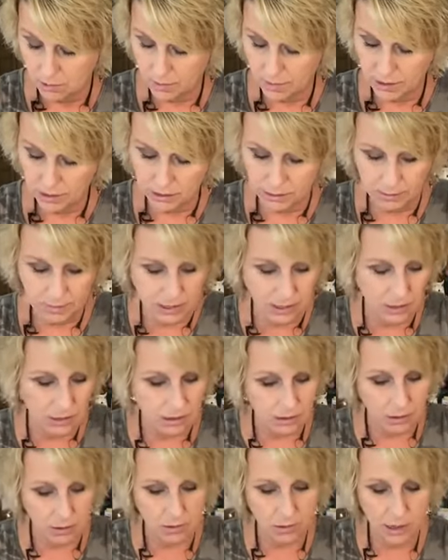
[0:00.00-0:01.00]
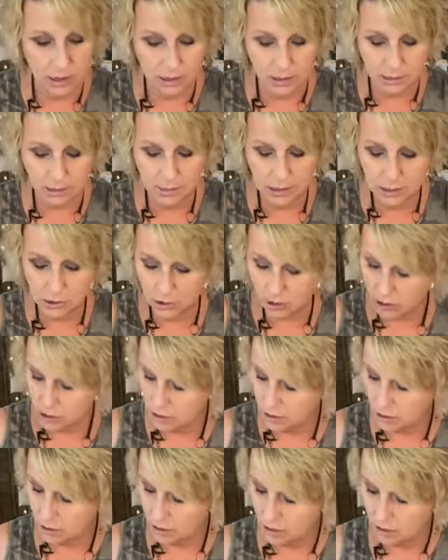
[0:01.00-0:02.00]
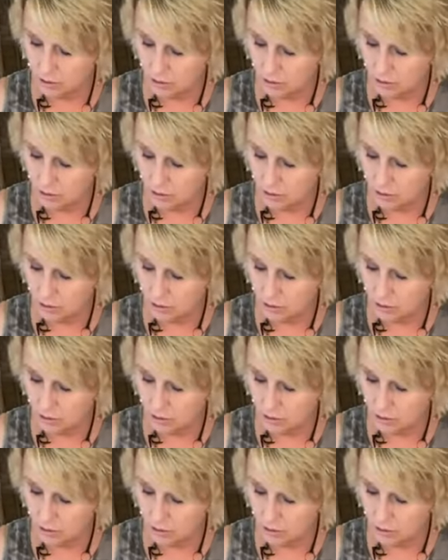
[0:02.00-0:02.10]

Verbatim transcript: Let me, let me, okay, let me try to.